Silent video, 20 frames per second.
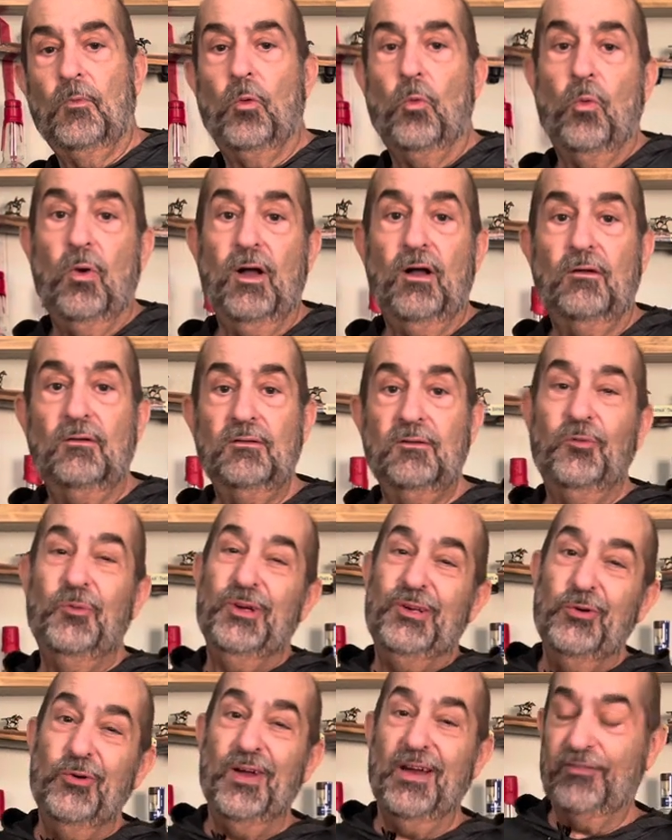Well, we
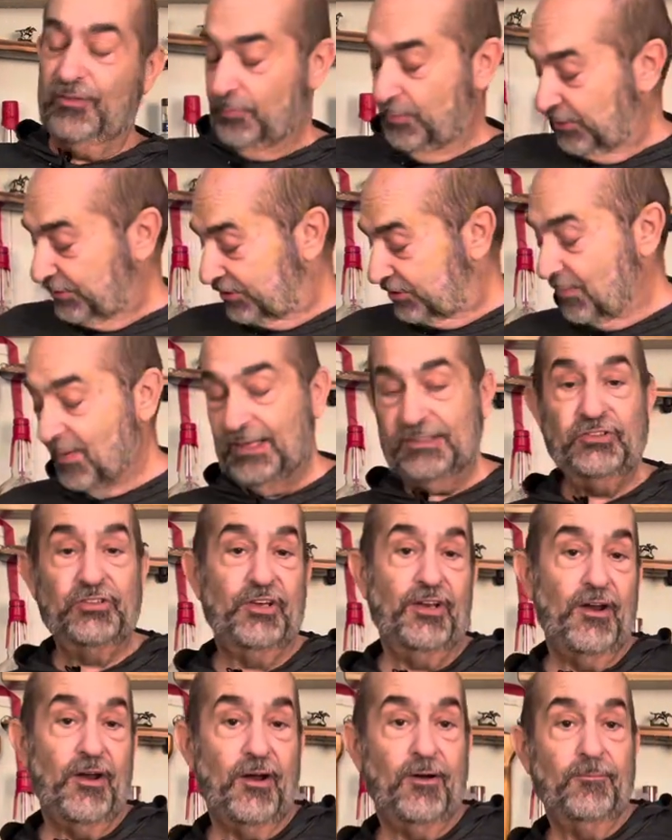do have to put some ice in
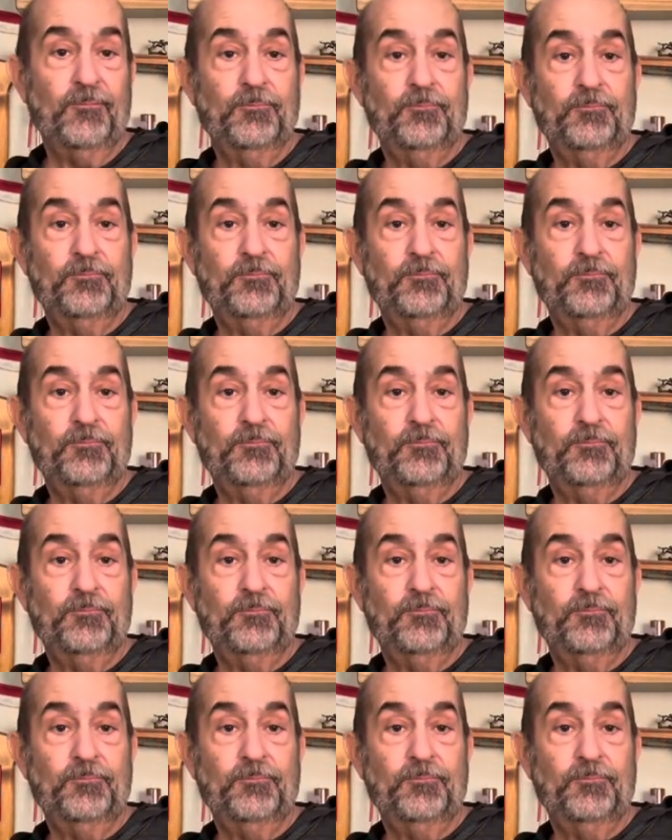there.